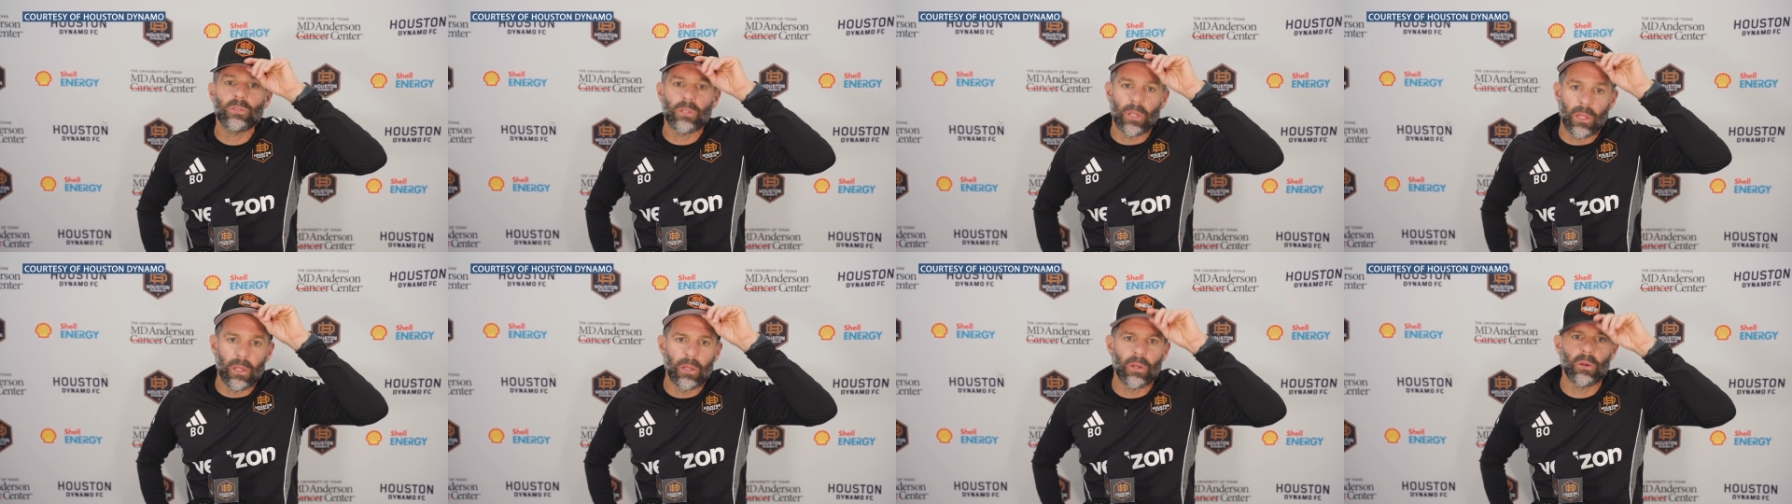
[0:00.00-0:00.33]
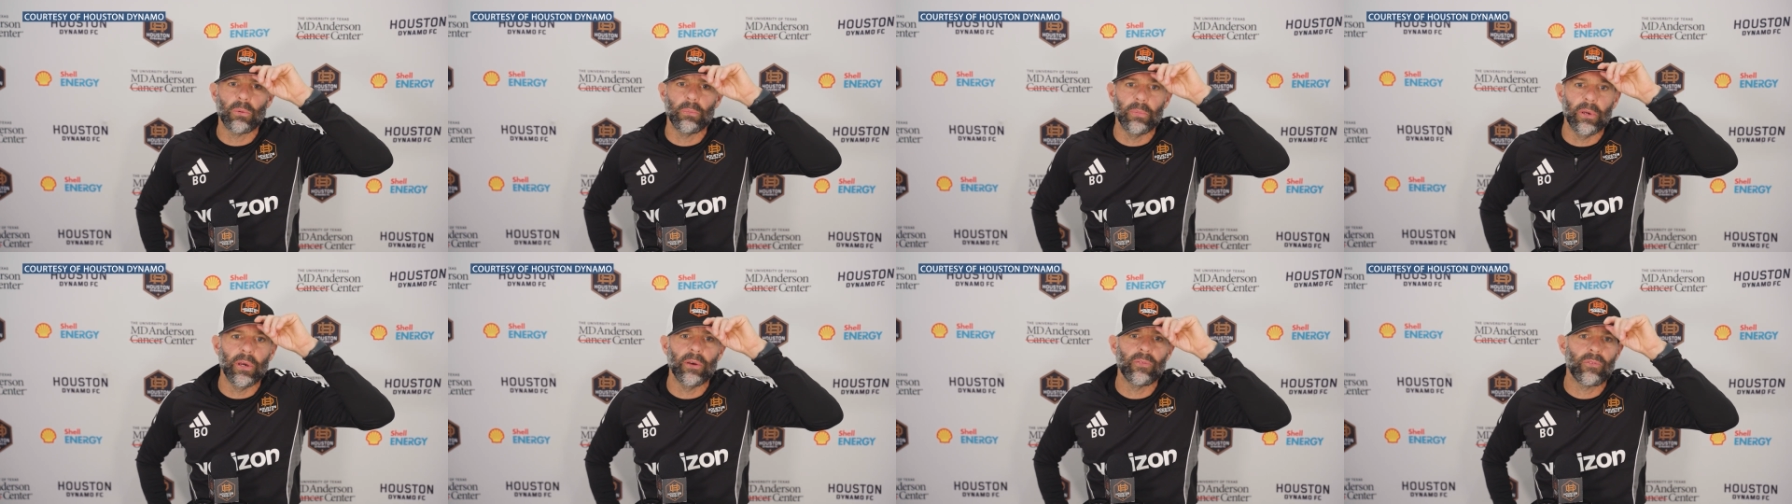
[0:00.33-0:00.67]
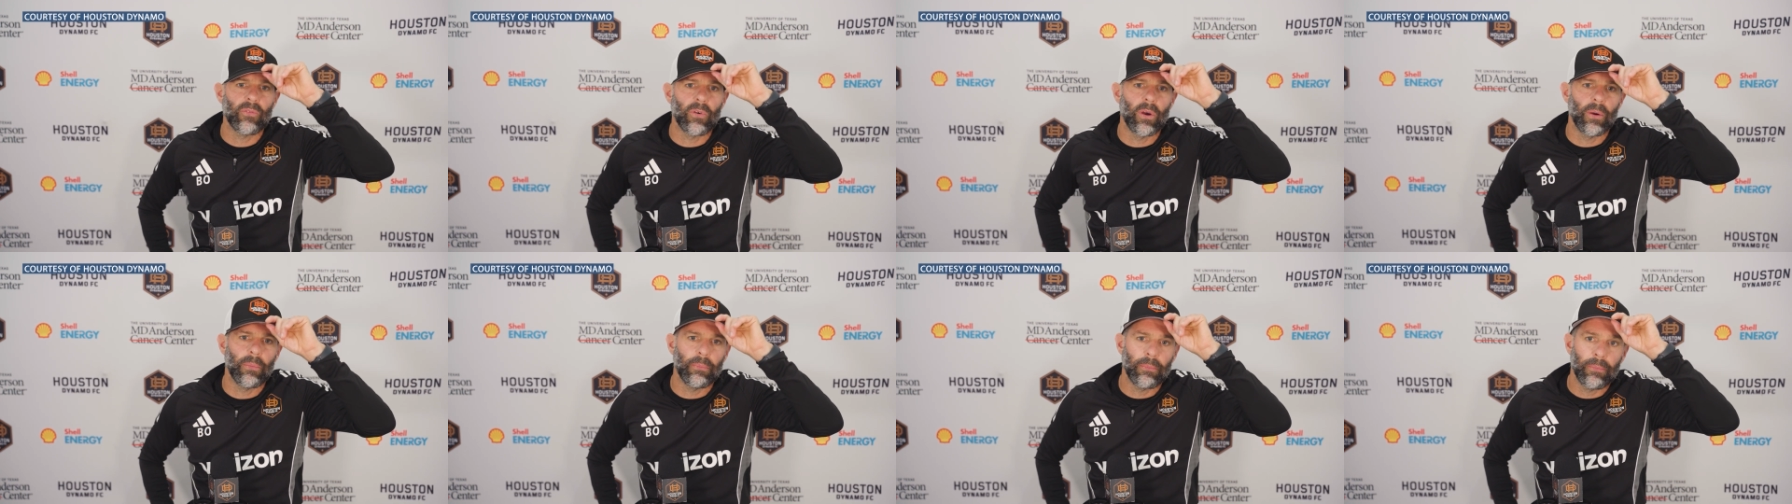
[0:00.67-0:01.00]
a little bit
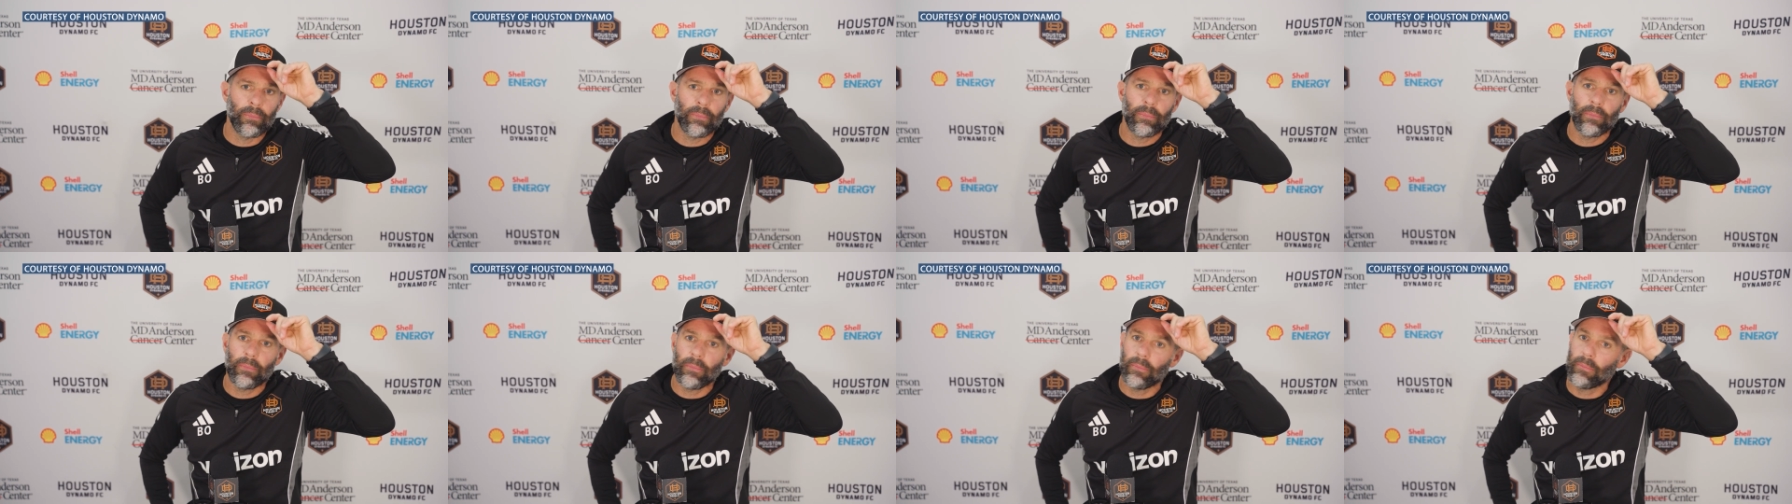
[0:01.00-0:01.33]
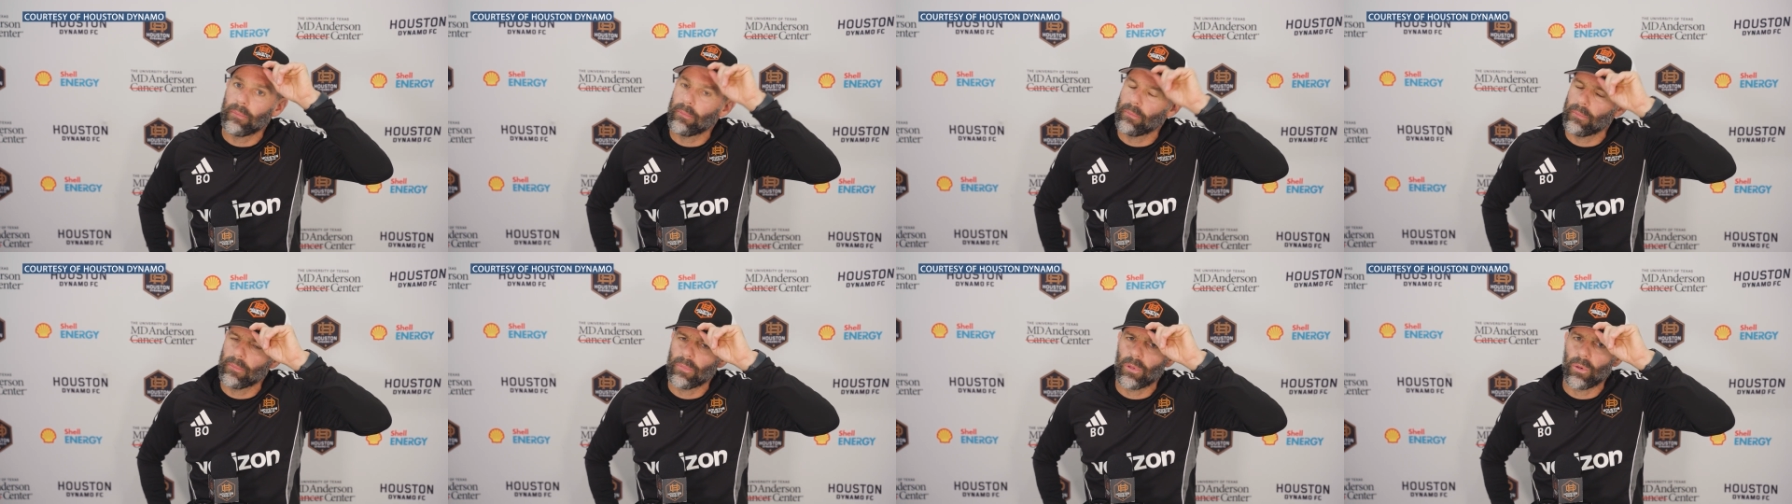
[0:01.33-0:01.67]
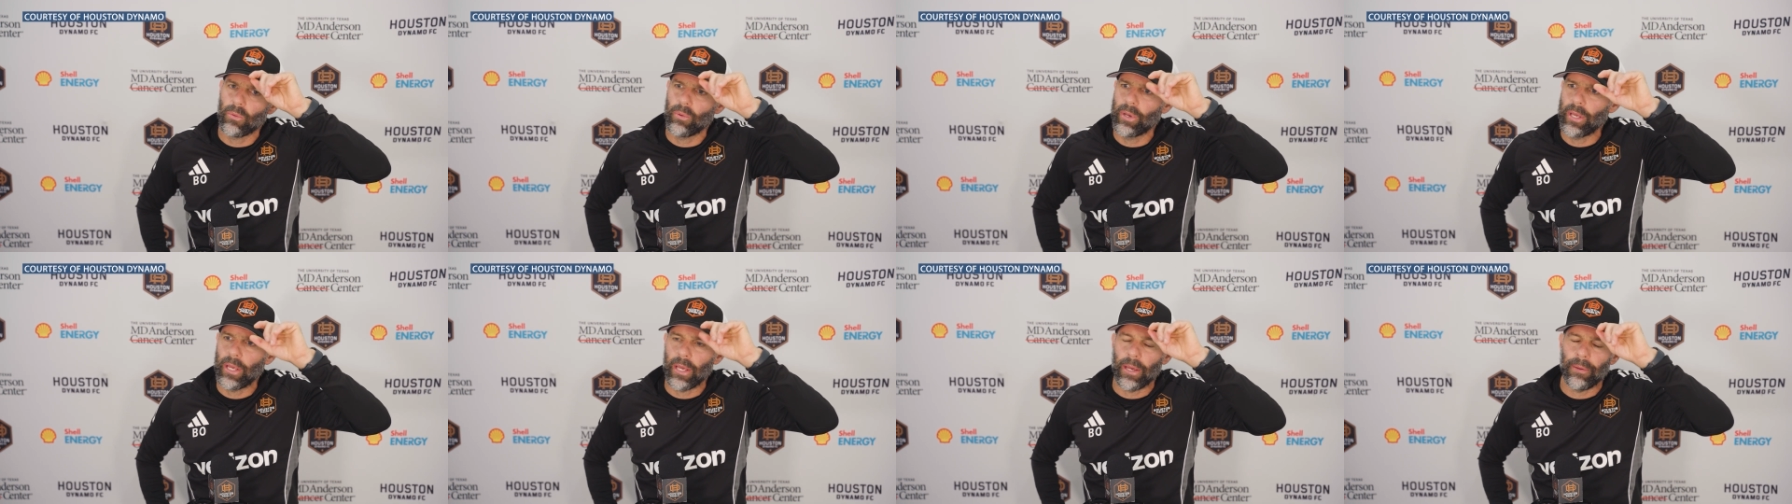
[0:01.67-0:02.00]
from the
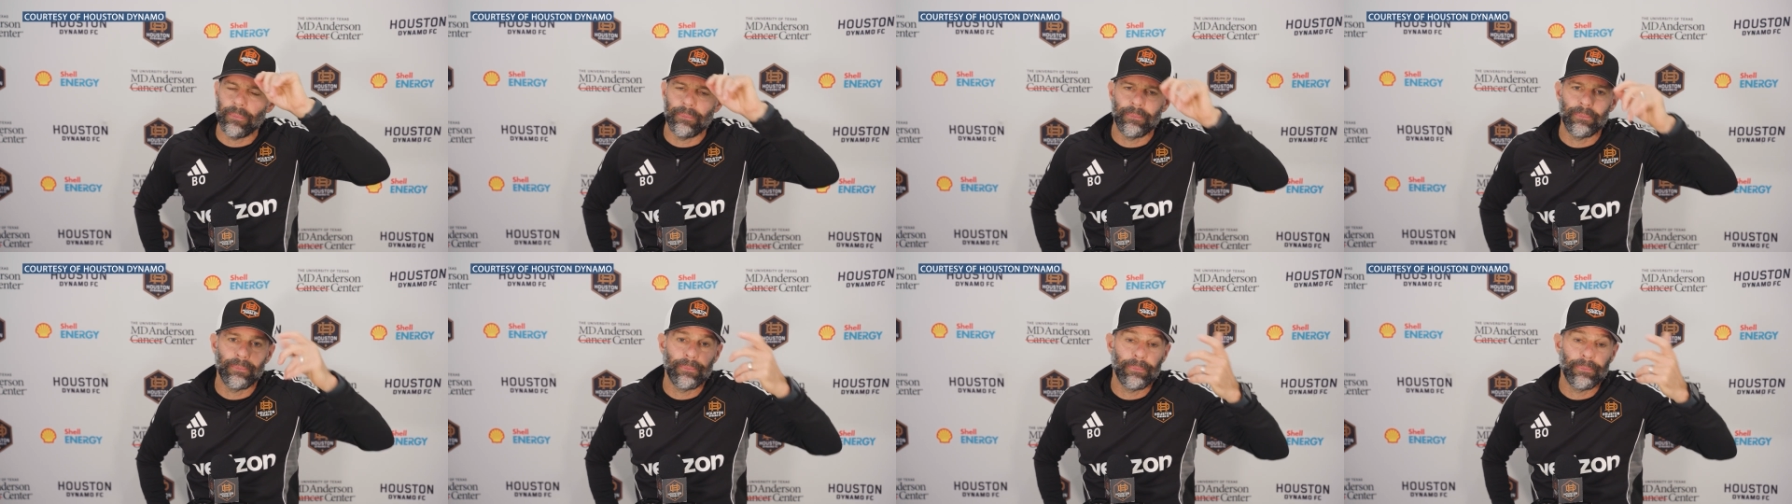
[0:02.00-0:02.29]
weekend.